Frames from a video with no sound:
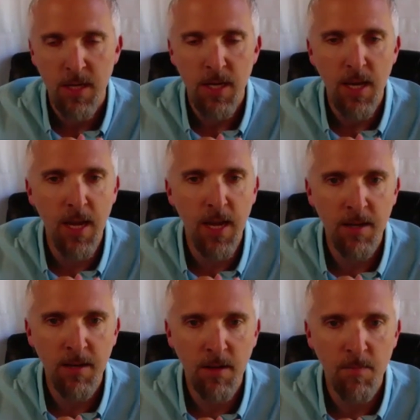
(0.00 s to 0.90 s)

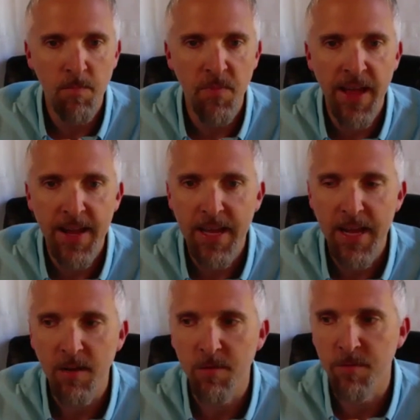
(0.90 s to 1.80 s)
And that
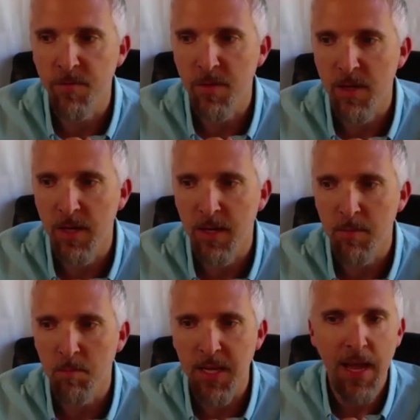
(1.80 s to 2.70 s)
kind of
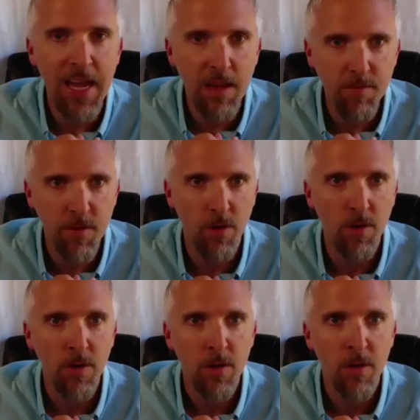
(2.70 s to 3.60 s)
behavior
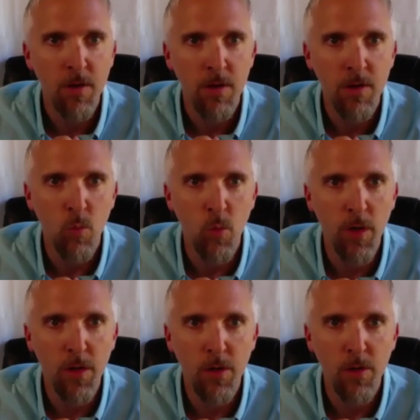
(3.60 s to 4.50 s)

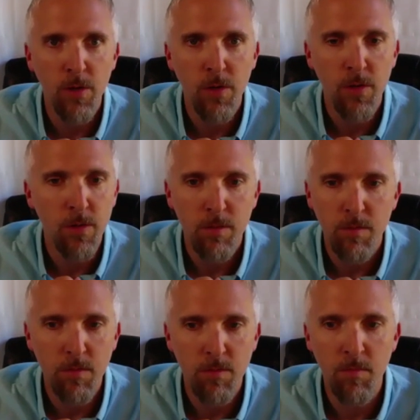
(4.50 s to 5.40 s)
will
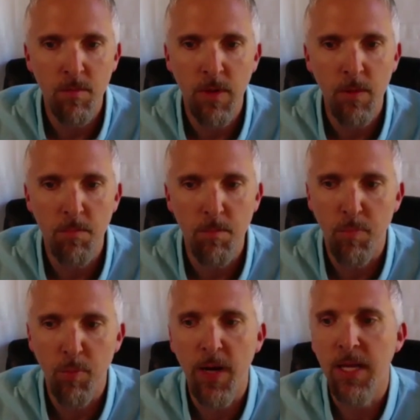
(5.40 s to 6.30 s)

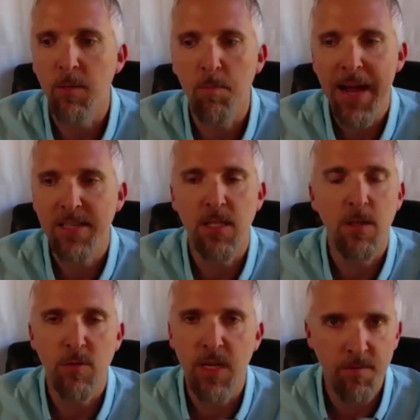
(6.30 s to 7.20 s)
bring it back to
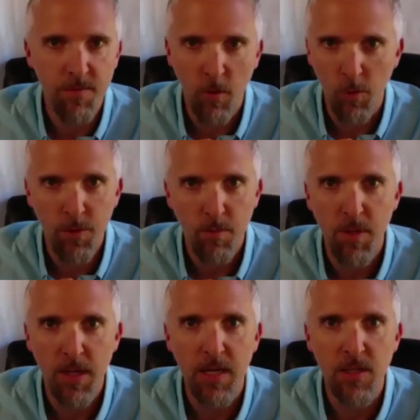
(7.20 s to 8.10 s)
you tenfold,
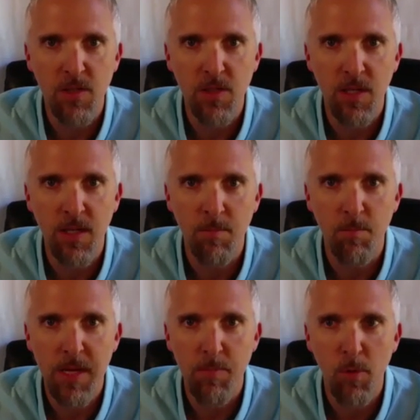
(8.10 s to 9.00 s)
because
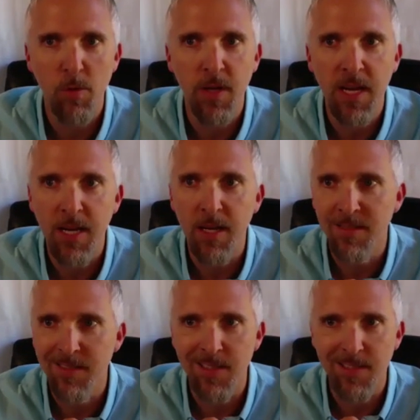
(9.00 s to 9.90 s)
people need
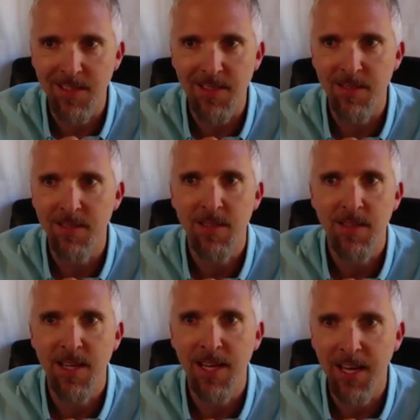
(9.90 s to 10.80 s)
assistance,
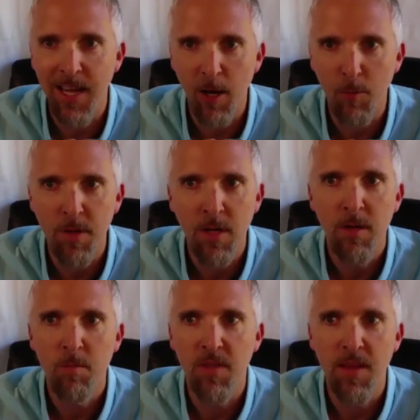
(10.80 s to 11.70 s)
they need help,
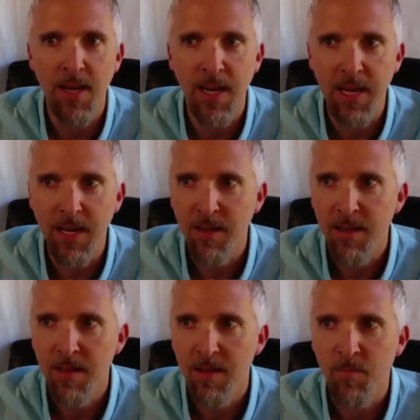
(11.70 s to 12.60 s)
but they need
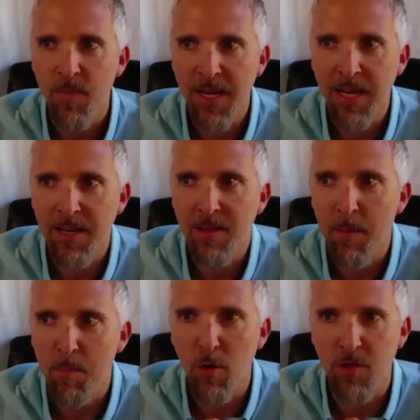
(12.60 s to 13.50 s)
they need
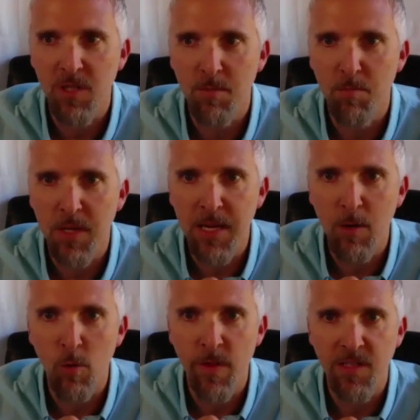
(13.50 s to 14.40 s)
that person to be
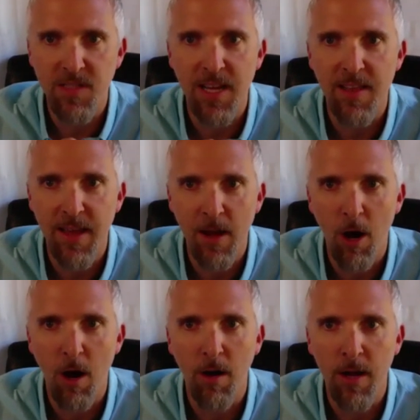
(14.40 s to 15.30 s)
who they say they
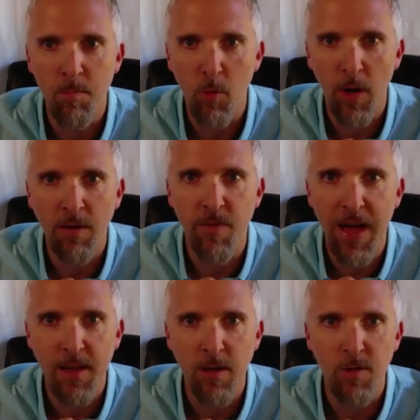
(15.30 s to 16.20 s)
are and bring
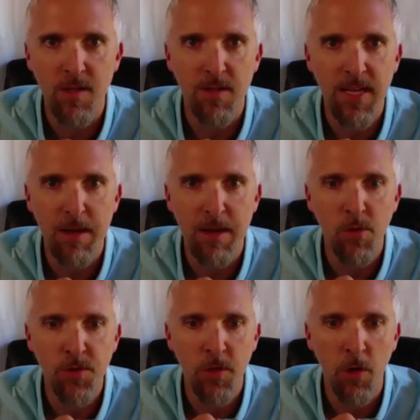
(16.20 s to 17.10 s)
value to the table.
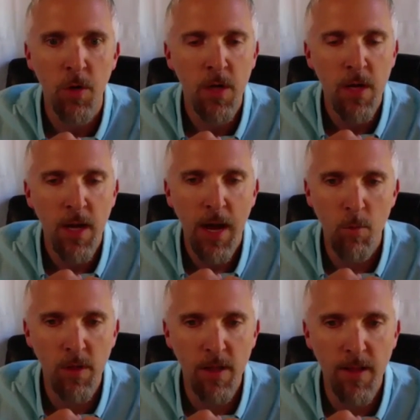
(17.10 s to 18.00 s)
So I
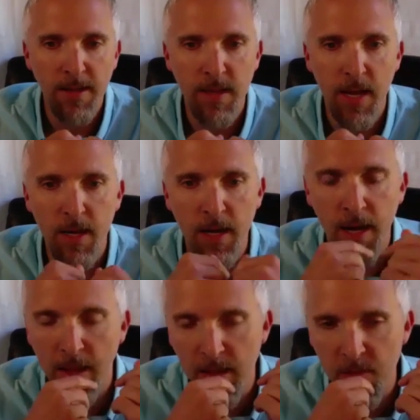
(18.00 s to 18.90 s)
really like that. And
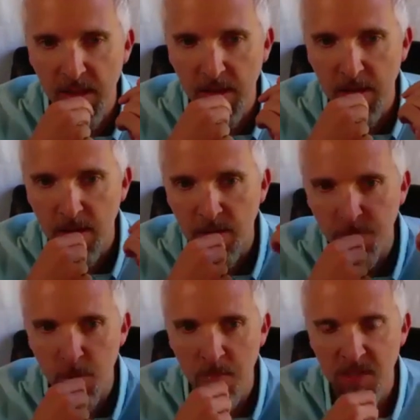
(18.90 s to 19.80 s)
I think
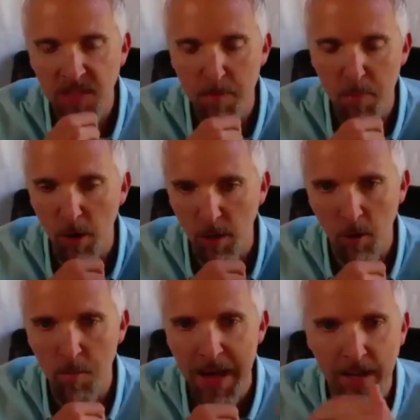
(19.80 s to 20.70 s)
if you miss that part,
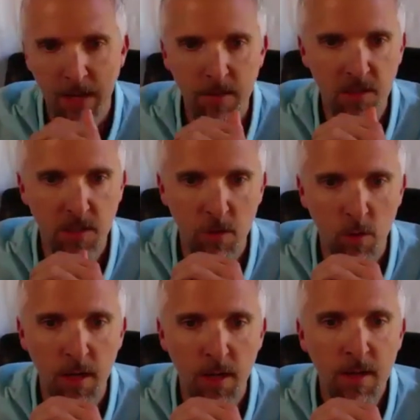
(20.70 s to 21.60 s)
go back and listen to it.